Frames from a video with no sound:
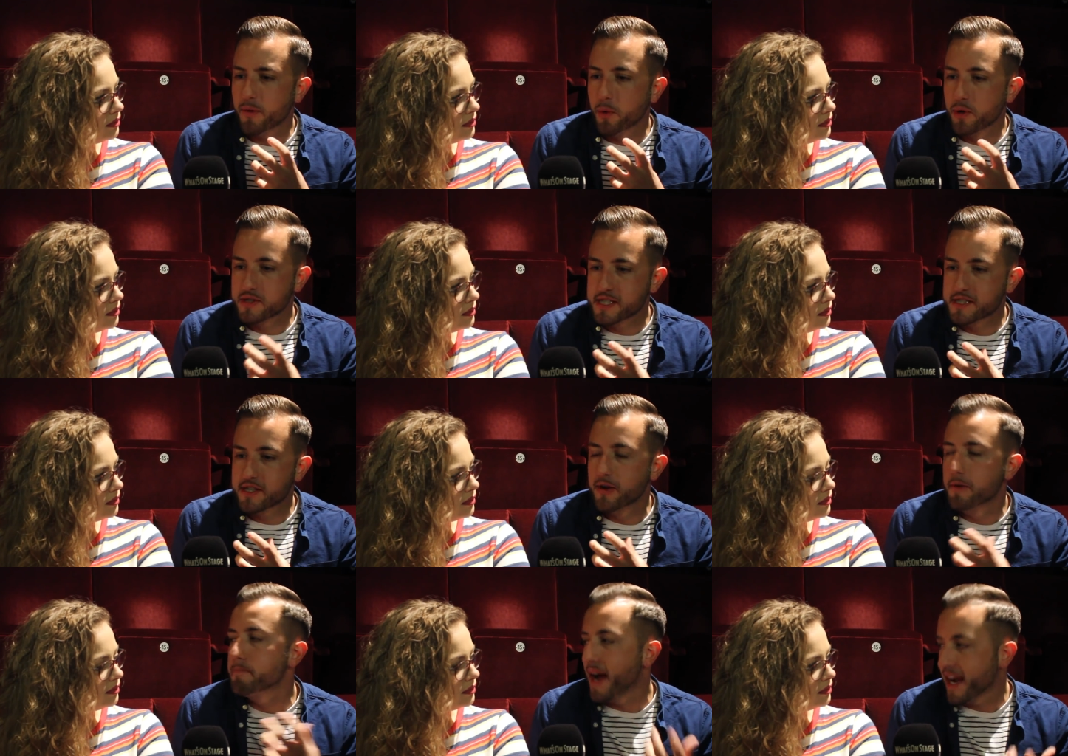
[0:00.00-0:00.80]
Speaker 1: are wanting
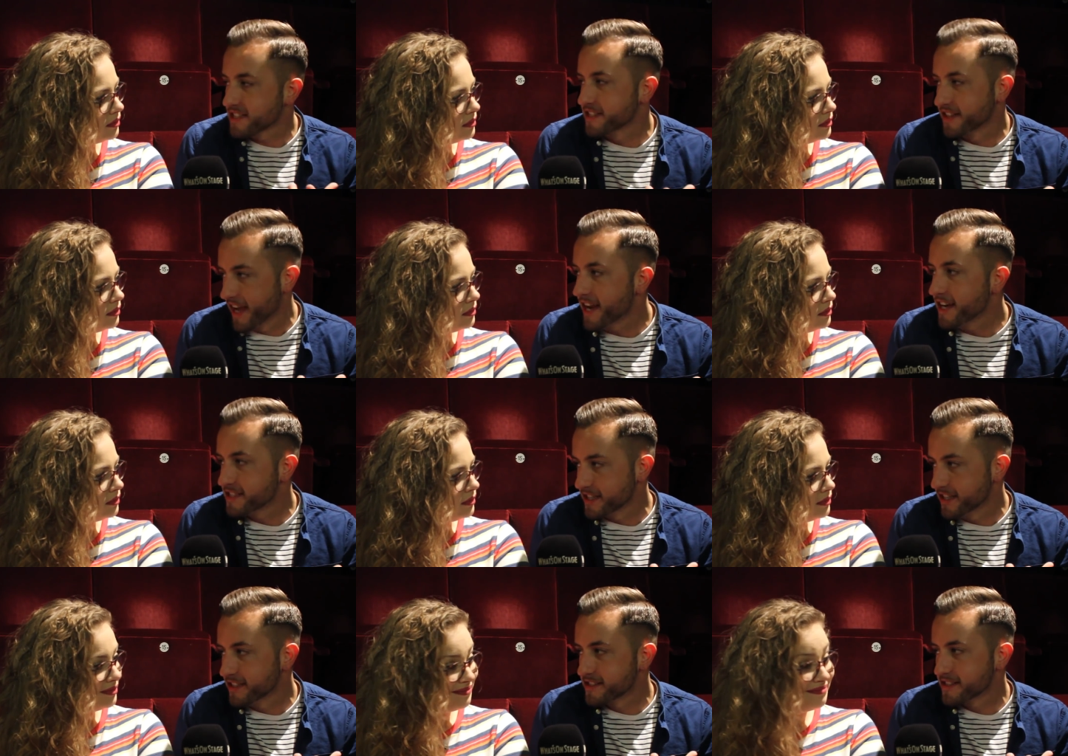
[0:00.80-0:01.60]
to look back to the
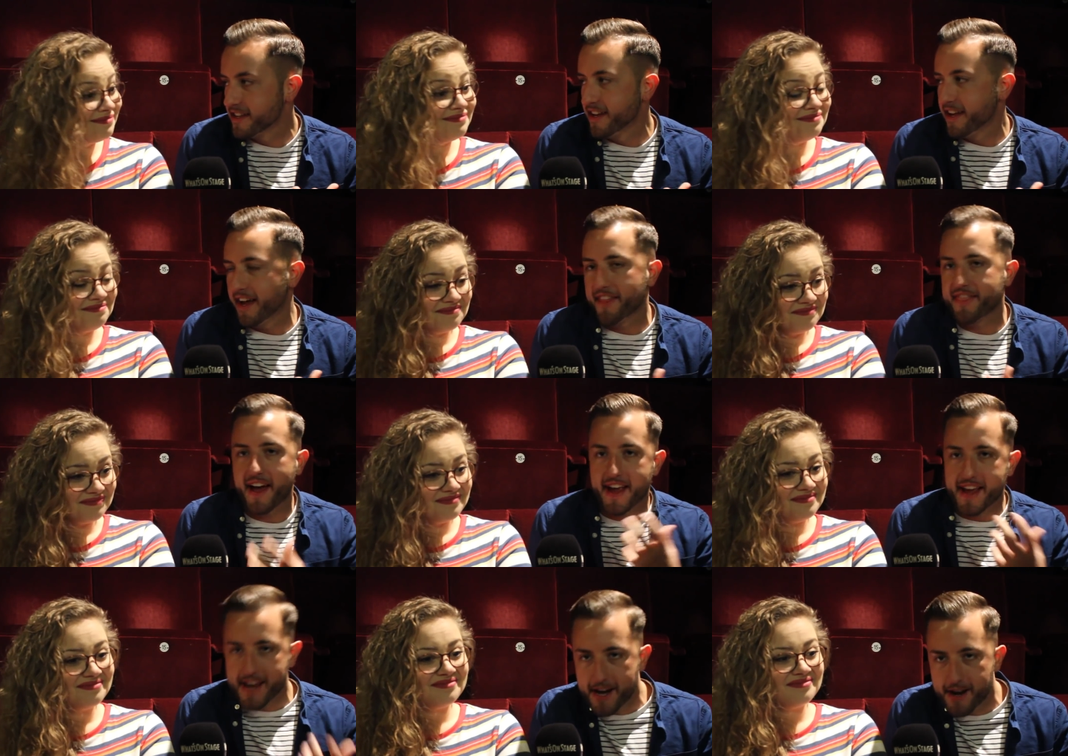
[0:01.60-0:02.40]
80s and
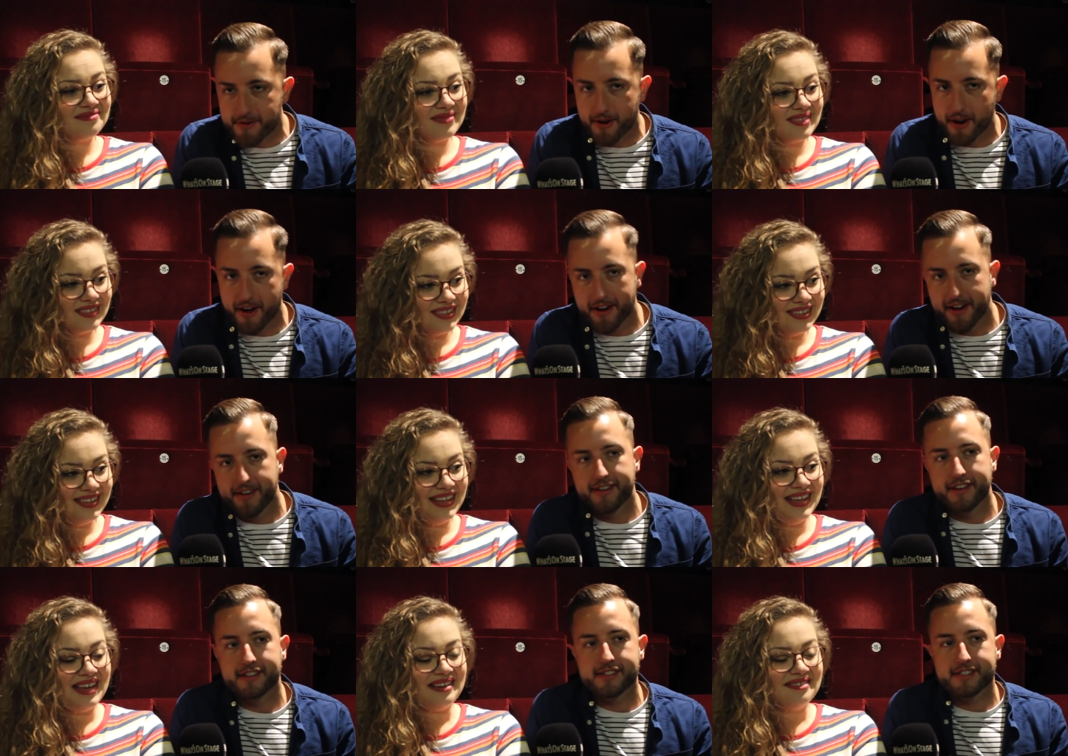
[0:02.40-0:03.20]
that era
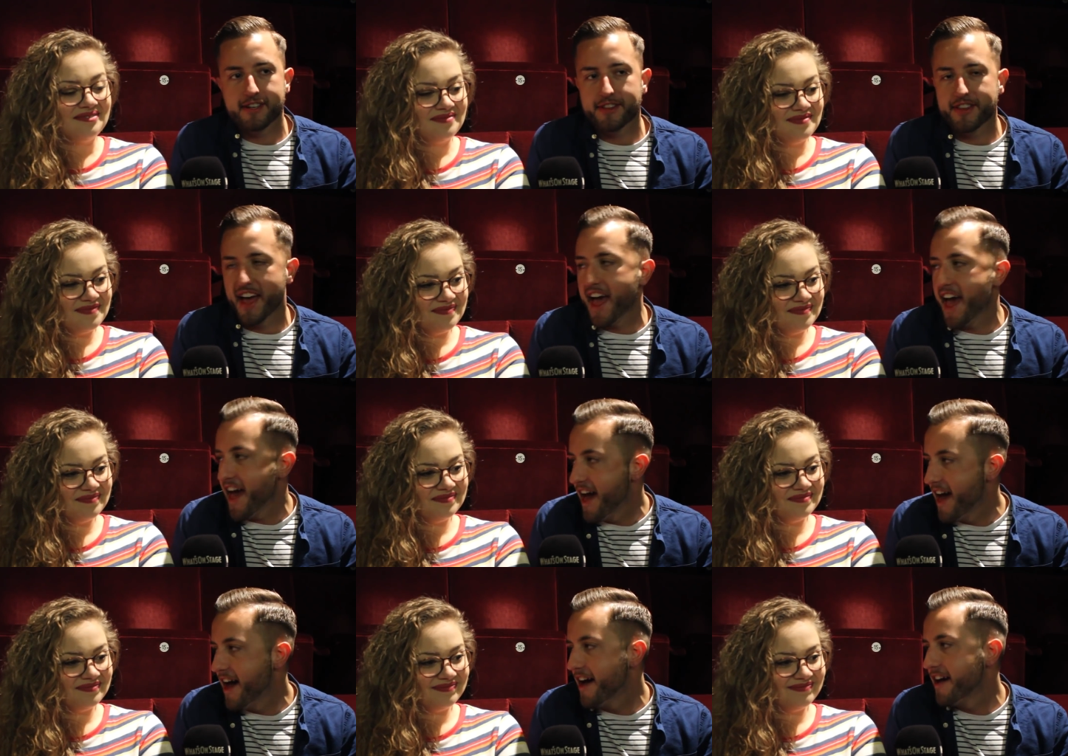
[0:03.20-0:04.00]
and yeah. it's uh, the
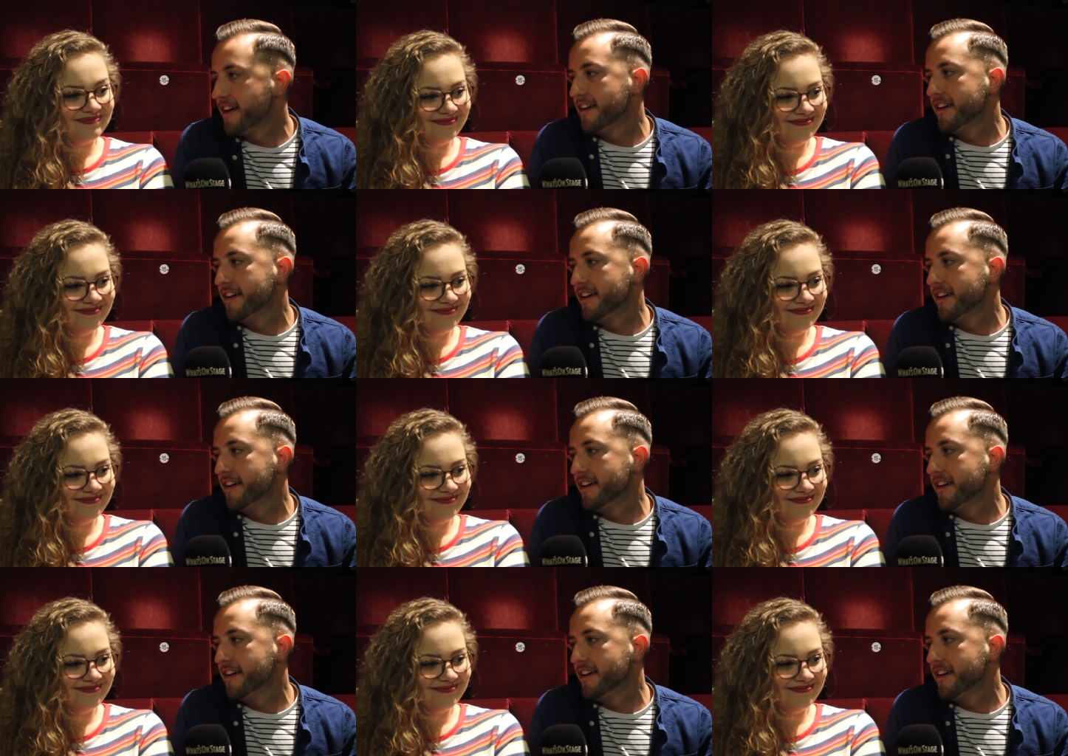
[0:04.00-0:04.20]
hair